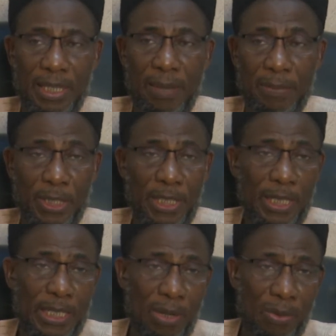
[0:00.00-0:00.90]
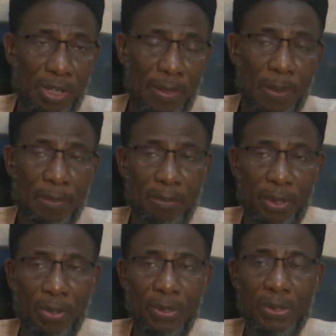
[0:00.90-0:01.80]
I am taking it away
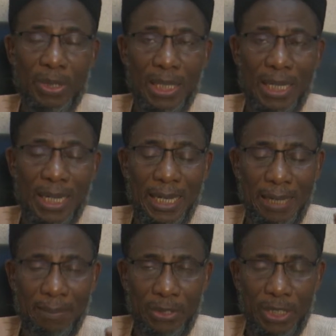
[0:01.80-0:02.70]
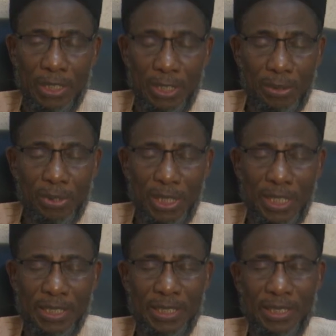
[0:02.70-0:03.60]
because I am just using
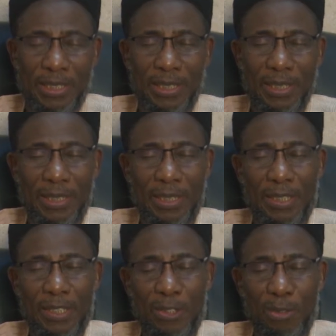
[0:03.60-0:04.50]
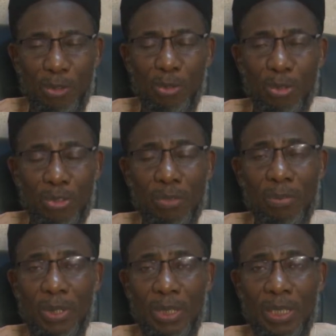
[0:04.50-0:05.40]
it to do
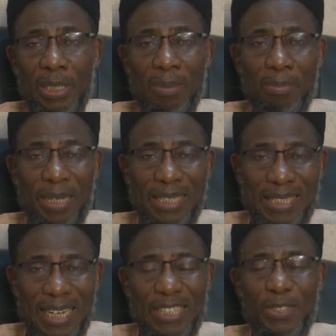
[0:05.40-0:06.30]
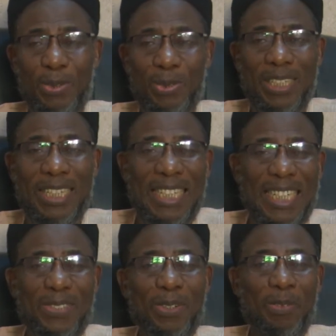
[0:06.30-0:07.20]
something that pertains to the
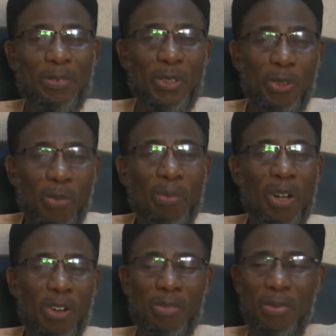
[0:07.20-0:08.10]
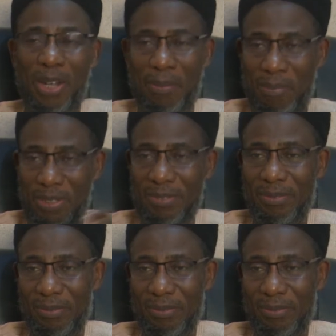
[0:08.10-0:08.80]
need of the Ummah of Muhammad.